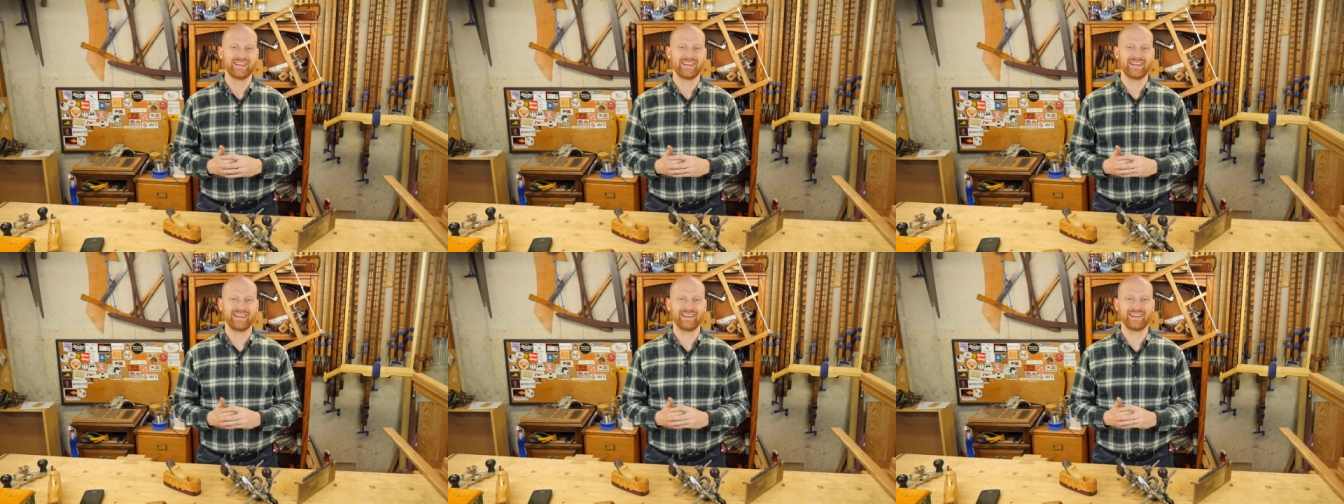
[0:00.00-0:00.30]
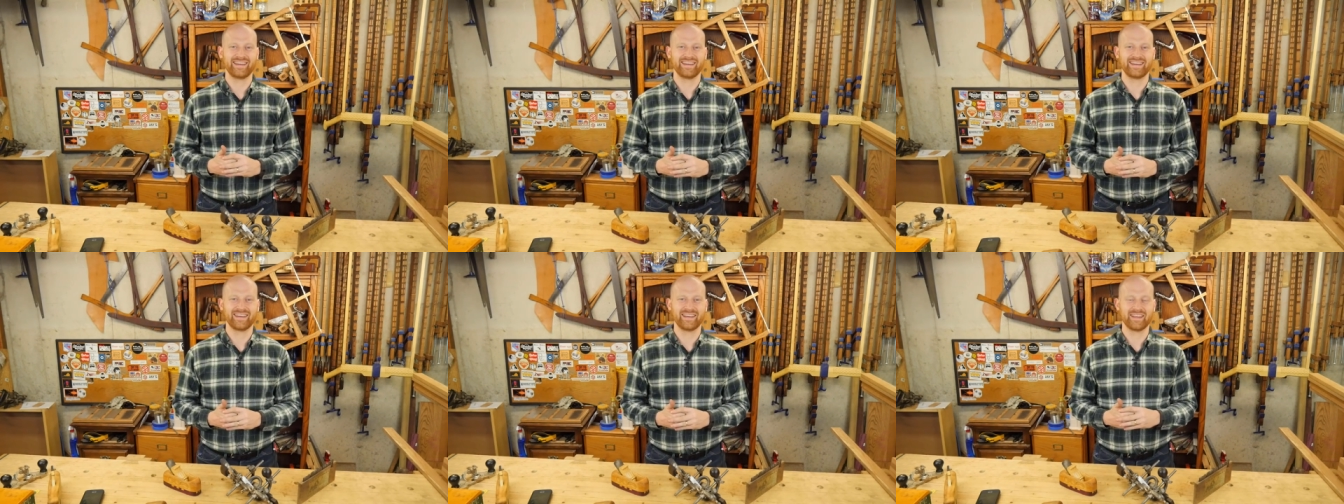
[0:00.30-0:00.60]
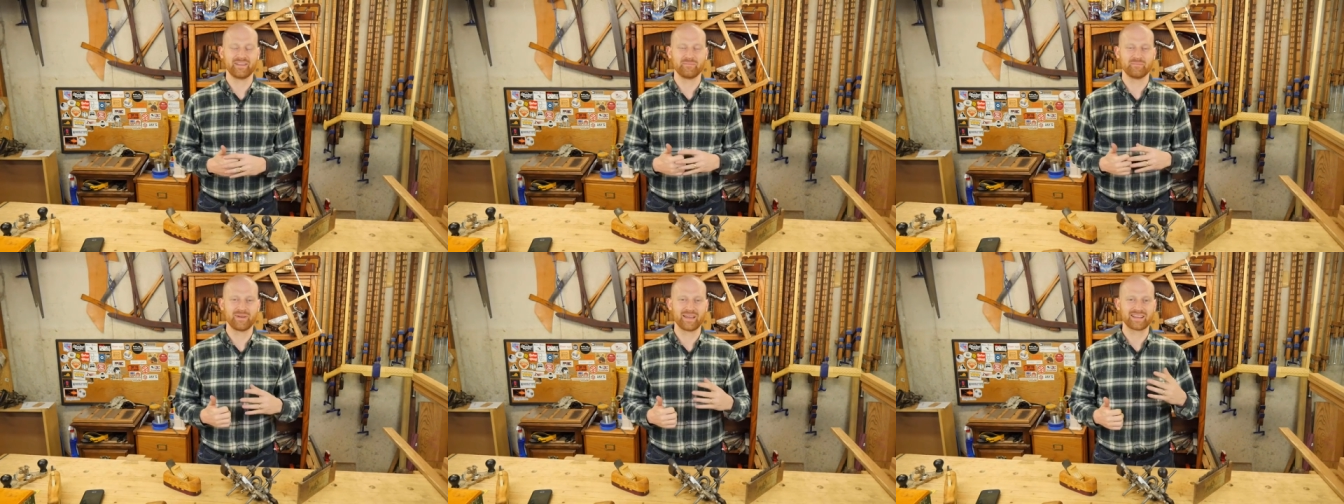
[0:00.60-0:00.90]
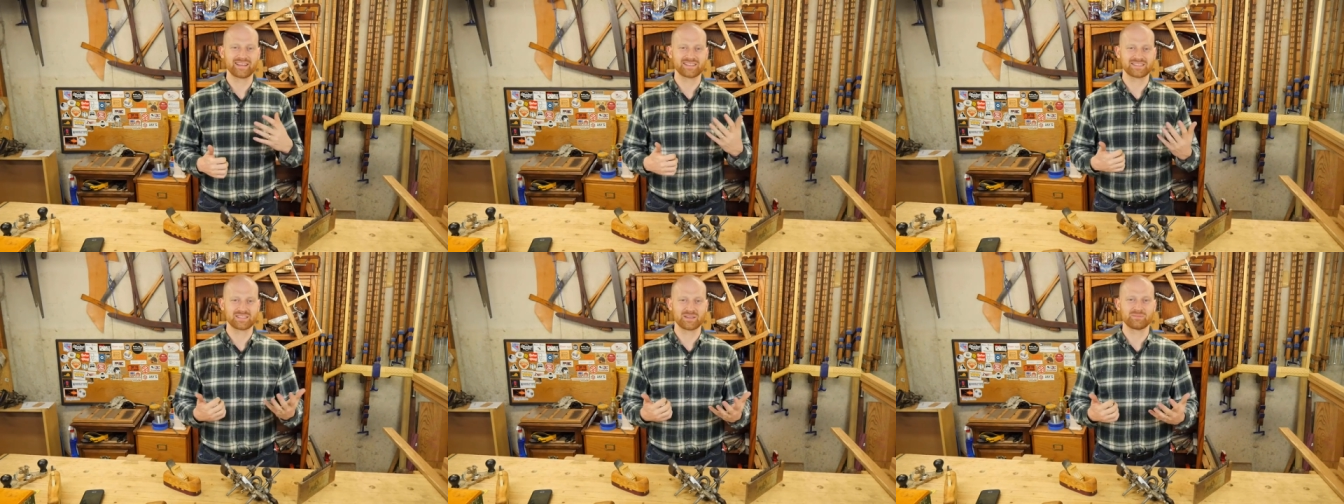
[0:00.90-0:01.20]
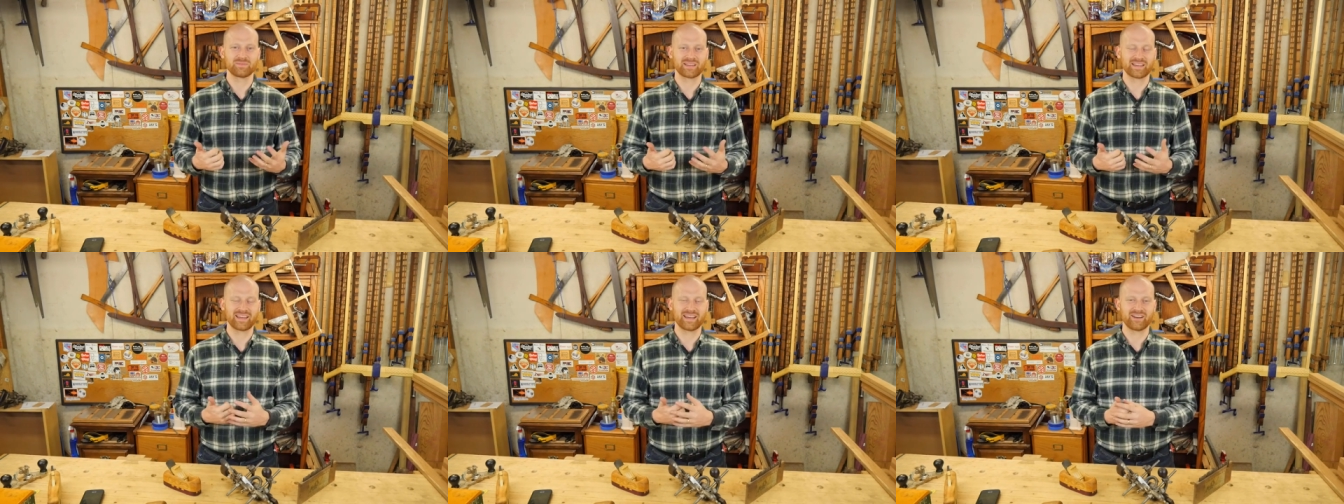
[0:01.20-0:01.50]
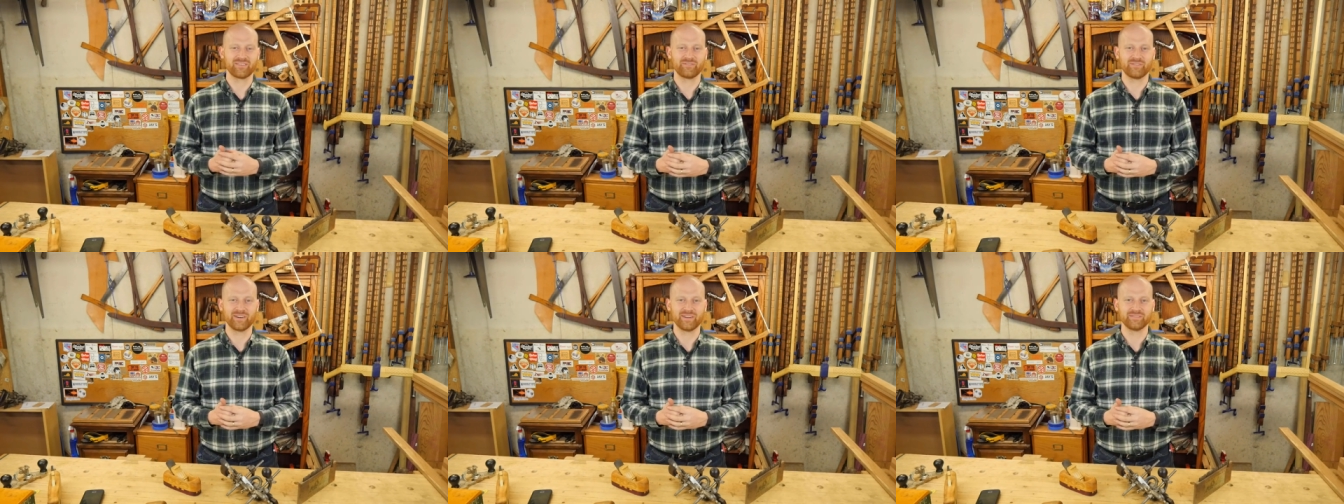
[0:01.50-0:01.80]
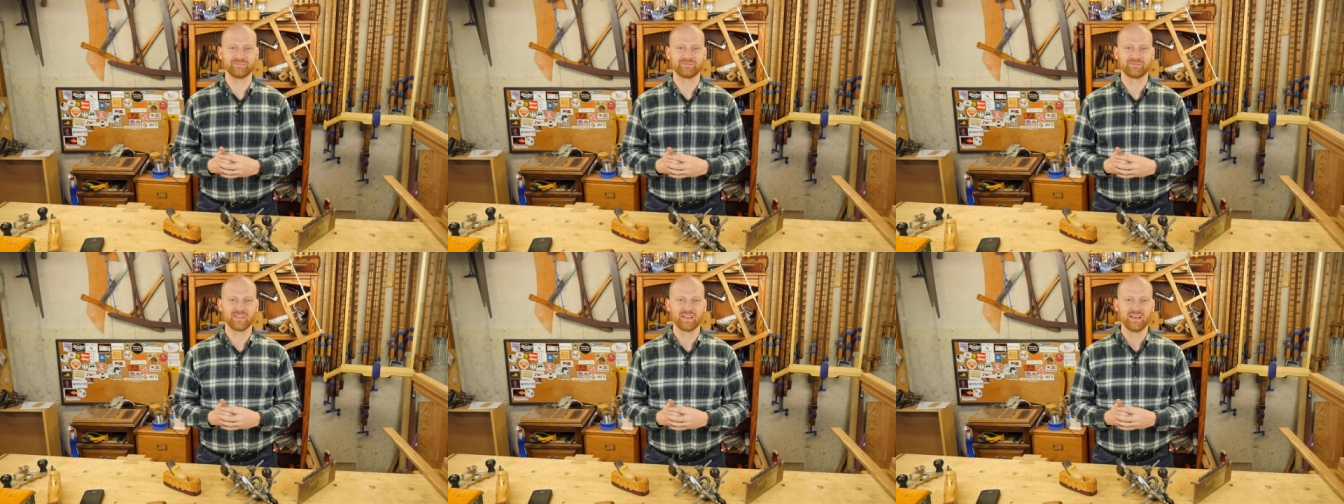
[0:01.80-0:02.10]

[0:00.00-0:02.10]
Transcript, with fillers: and make it something kind of fun.